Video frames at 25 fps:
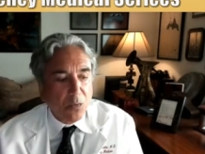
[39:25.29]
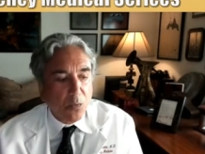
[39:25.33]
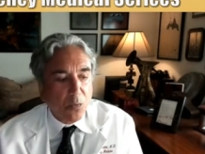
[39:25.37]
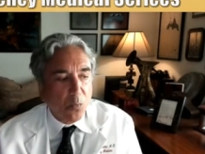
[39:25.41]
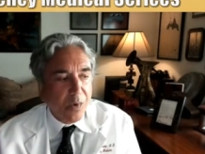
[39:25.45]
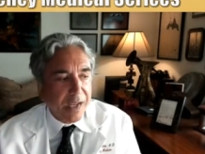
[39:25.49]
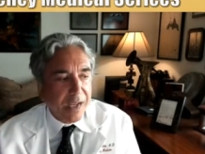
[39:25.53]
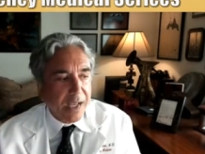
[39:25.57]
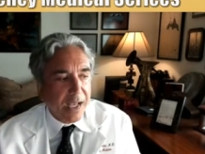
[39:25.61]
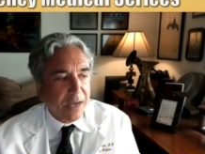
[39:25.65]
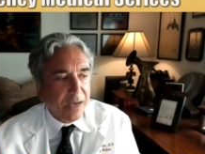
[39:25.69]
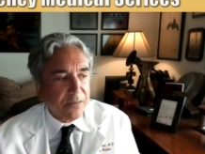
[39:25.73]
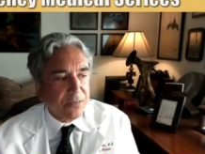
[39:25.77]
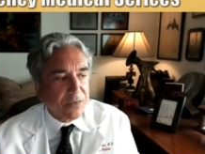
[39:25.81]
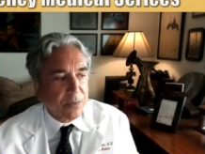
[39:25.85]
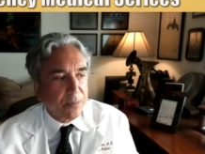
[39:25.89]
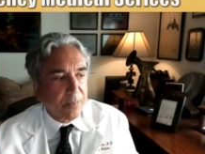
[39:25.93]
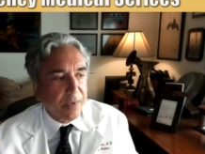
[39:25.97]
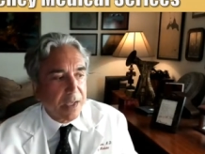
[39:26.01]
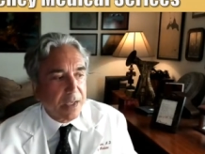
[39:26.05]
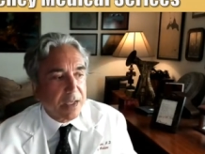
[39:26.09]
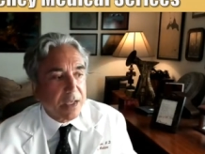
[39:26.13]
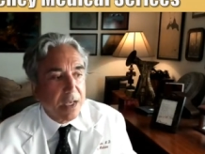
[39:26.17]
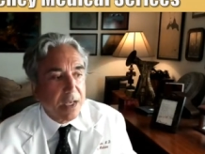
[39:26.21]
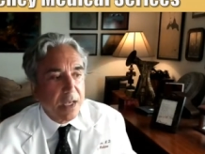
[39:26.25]
And we have to
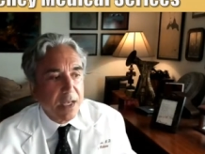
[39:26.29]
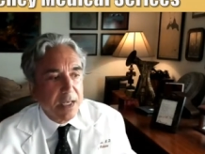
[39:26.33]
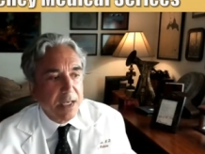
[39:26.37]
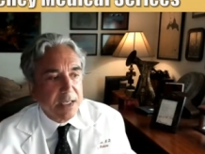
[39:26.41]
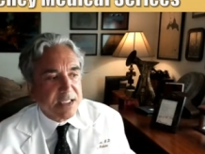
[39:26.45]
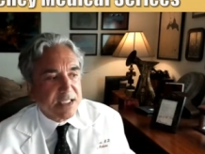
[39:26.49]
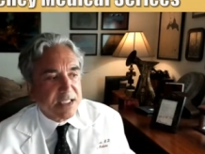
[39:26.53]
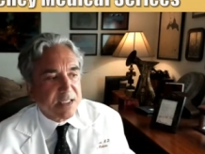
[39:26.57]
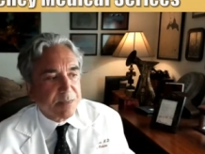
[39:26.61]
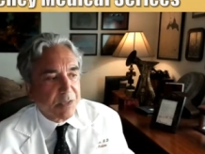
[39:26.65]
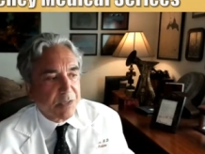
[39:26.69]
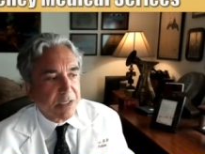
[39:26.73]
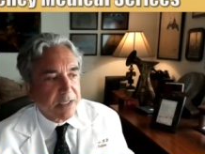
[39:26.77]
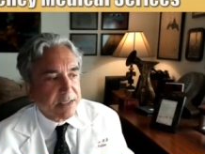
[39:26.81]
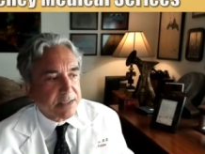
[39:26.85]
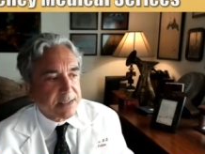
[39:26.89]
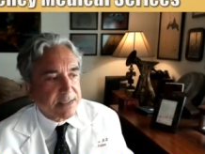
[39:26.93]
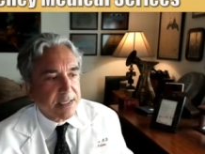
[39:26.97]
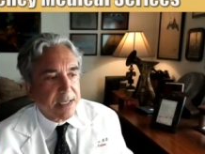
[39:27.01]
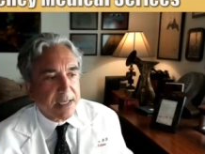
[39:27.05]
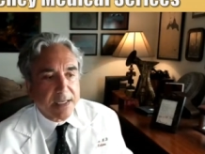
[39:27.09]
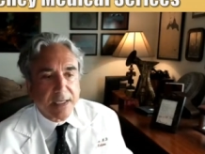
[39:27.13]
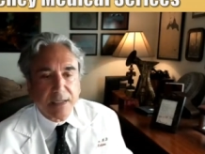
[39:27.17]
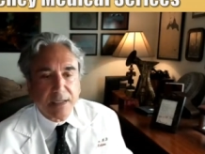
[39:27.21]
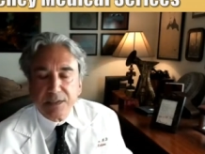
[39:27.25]
make
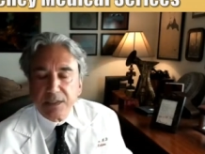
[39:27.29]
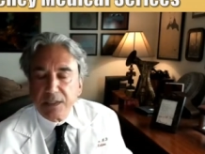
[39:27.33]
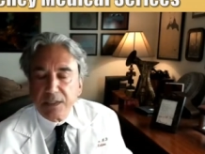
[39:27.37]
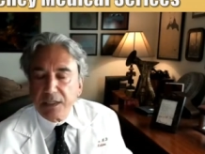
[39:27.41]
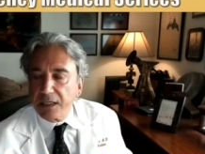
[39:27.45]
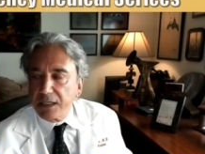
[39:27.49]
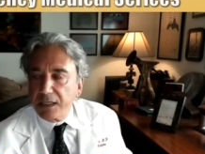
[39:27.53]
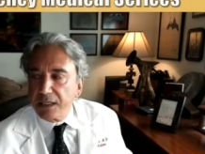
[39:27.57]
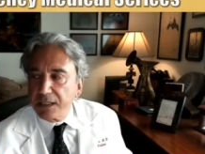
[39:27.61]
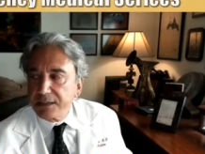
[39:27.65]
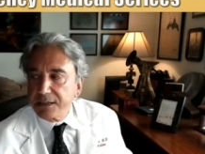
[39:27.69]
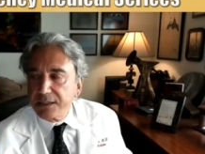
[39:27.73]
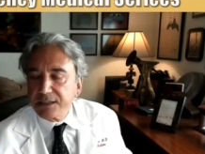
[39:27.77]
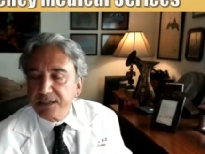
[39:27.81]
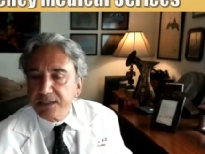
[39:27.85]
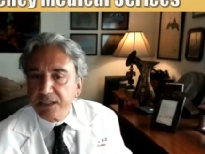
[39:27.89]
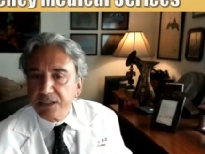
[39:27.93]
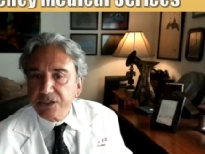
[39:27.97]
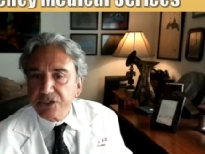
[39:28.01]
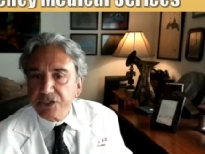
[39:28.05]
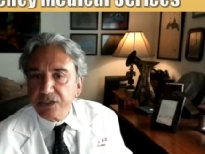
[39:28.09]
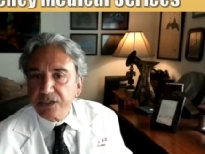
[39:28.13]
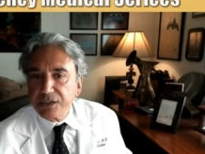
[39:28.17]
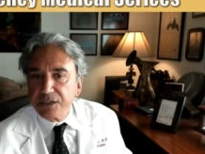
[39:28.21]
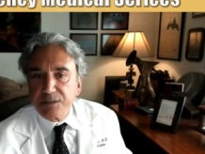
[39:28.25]
split-second
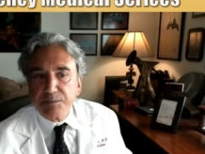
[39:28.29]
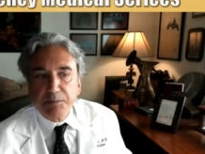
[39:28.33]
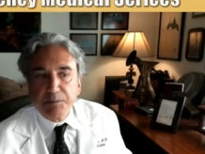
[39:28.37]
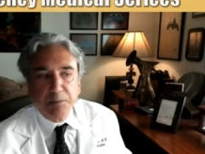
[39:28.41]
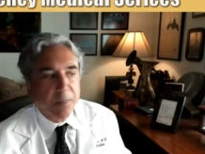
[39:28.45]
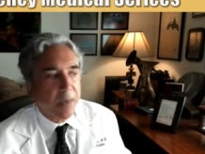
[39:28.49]
decisions